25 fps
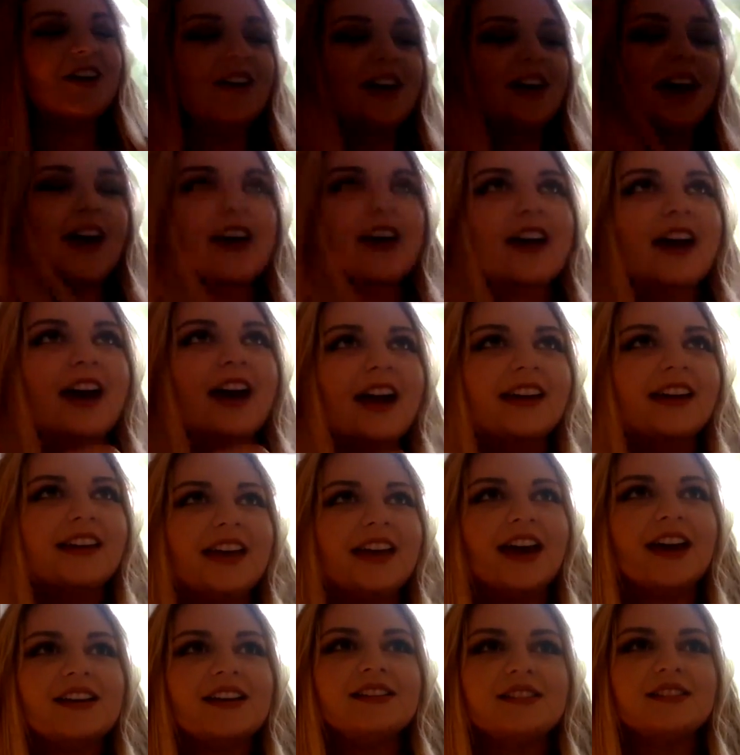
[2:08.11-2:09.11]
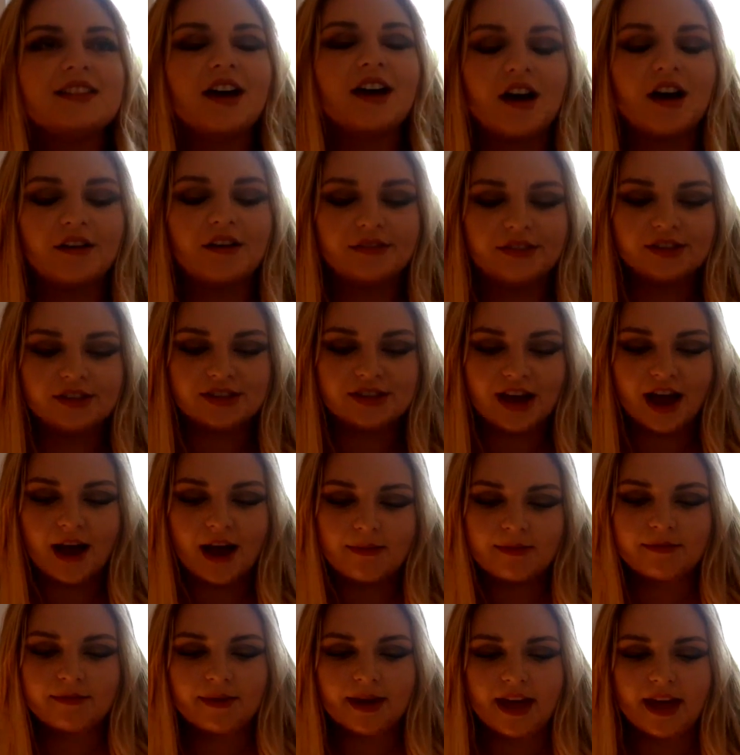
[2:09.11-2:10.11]
Okay. I guess off the top
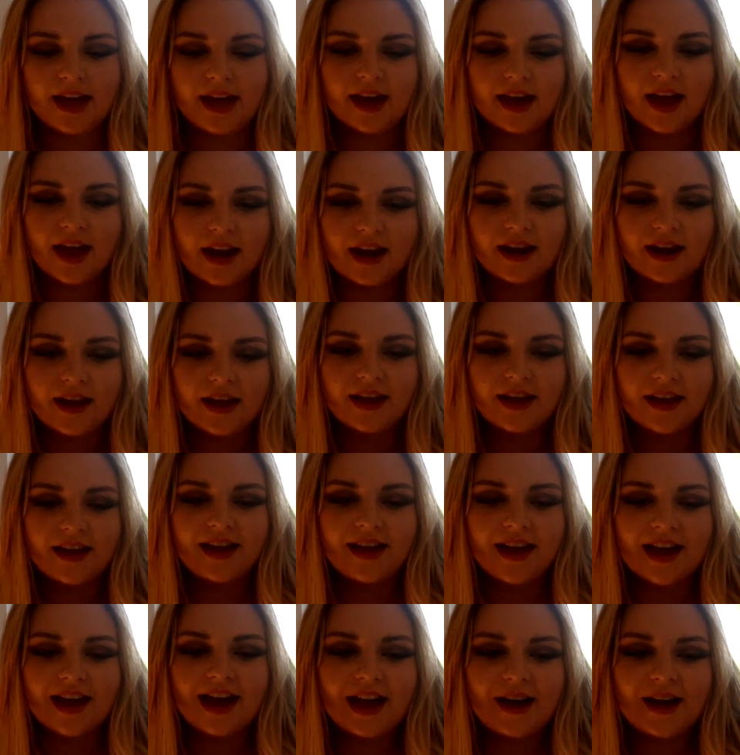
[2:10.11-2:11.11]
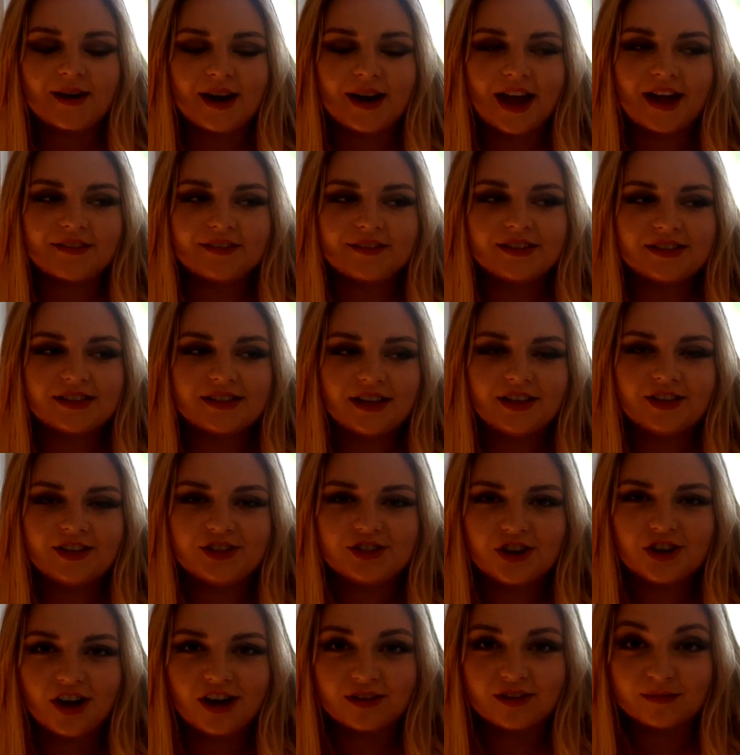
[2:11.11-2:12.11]
of my head, I would have to say
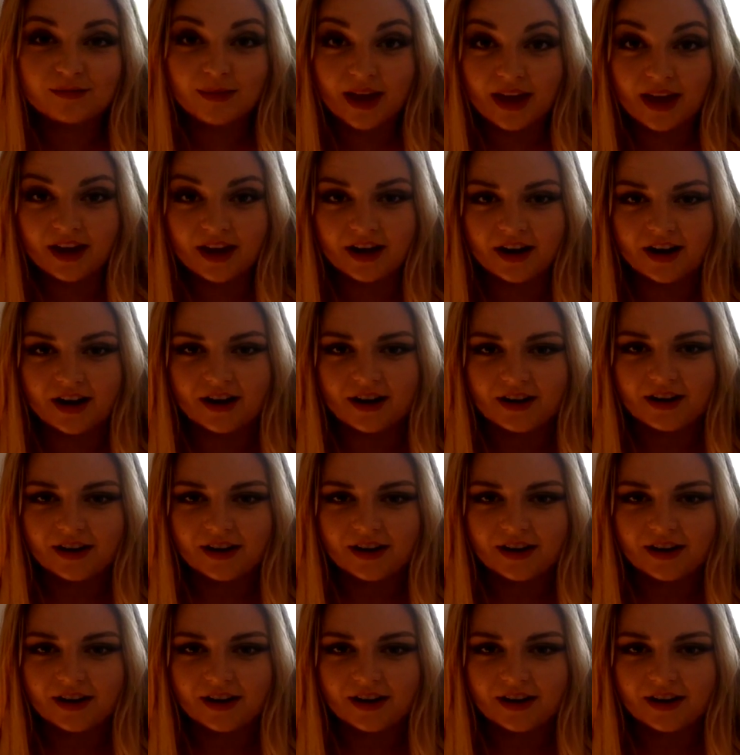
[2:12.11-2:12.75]
John Mayer.